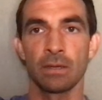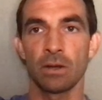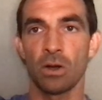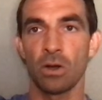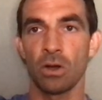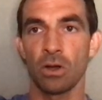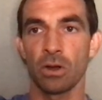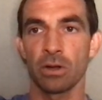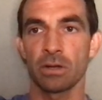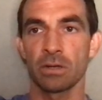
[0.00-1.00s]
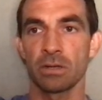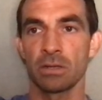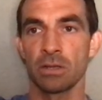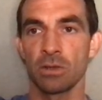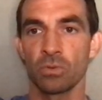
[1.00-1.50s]
our
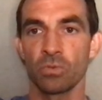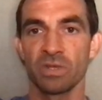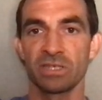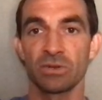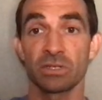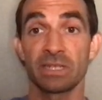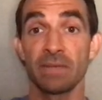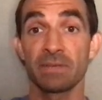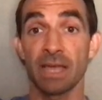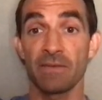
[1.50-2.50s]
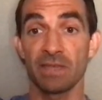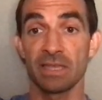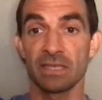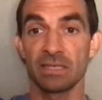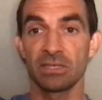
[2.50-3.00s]
resource deep dive
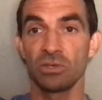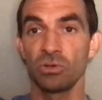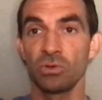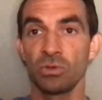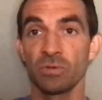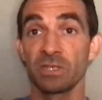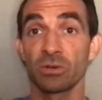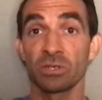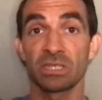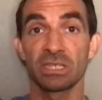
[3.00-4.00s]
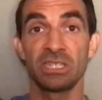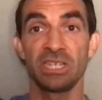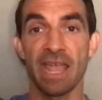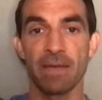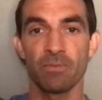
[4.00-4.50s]
into the resource
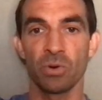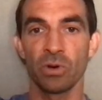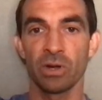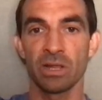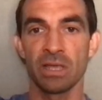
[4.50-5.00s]
Jamboard.